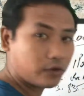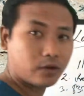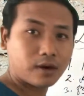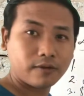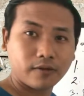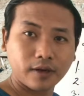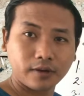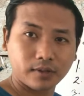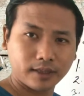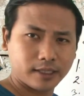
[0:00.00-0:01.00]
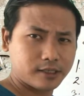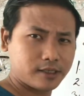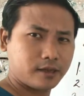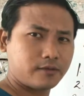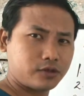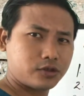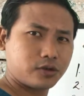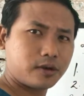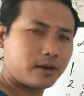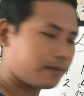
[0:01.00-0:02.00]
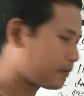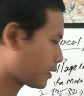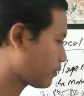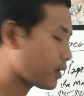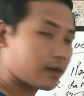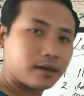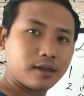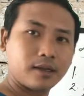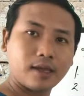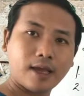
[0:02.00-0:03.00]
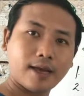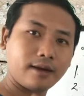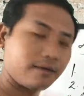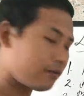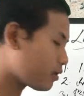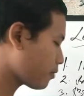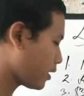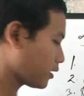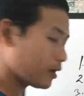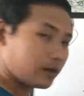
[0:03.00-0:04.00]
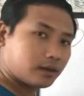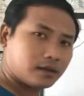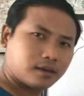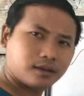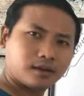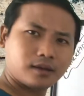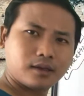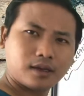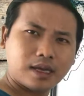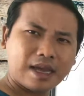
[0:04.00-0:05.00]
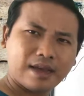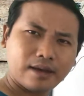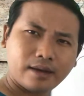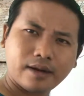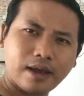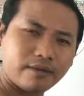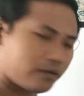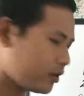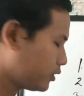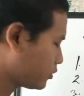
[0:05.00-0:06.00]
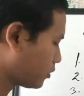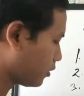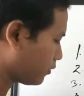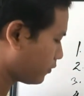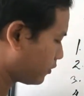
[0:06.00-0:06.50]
your affiliate will get sale for sure, right? And if you're making an average of